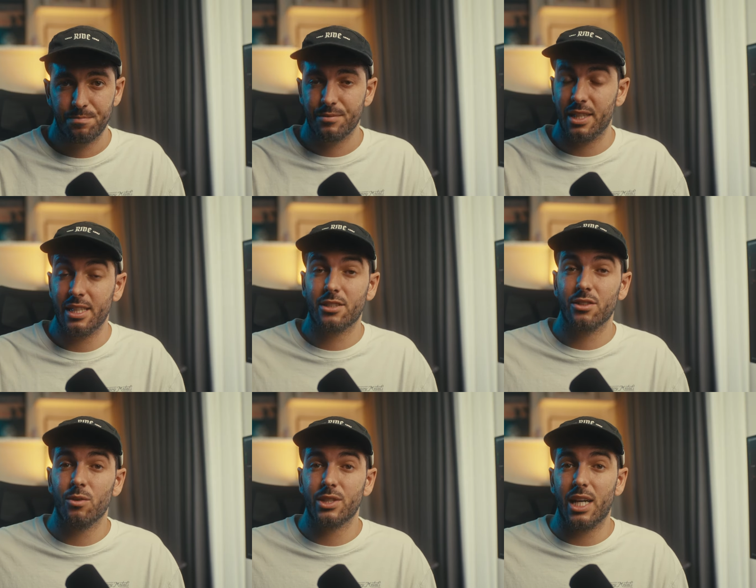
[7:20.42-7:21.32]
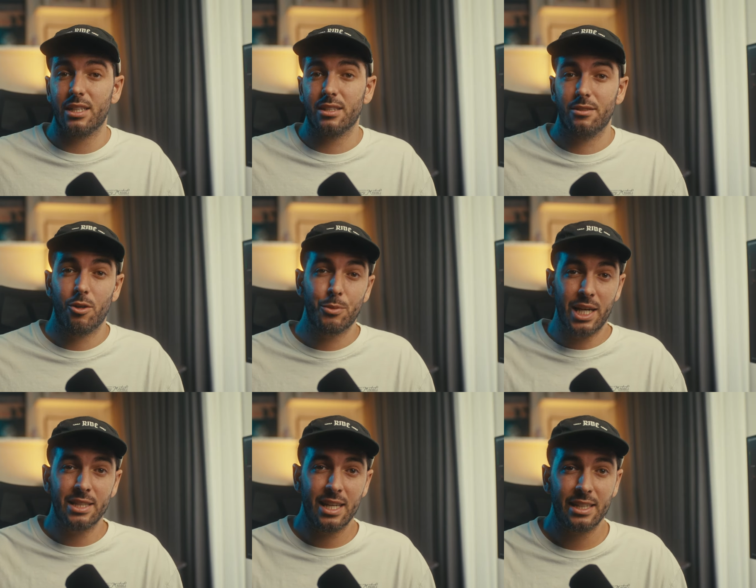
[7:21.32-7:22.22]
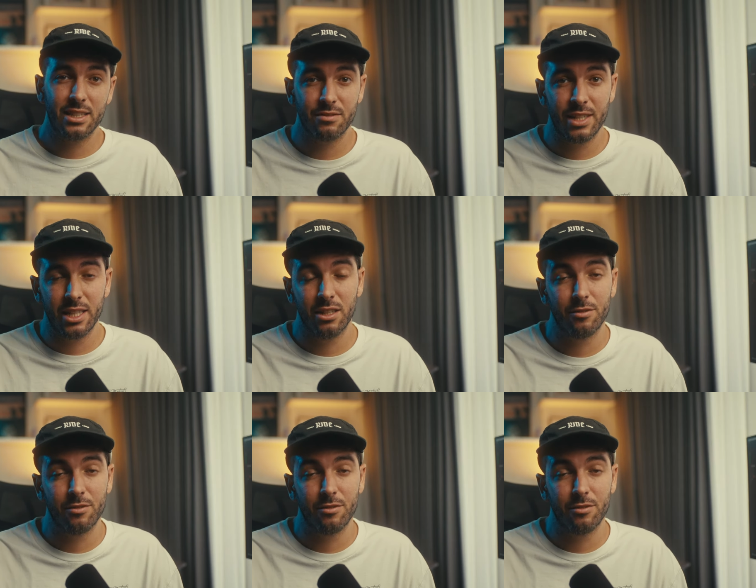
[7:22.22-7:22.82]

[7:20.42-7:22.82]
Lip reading: And that's all done. Hope you guys liked this video.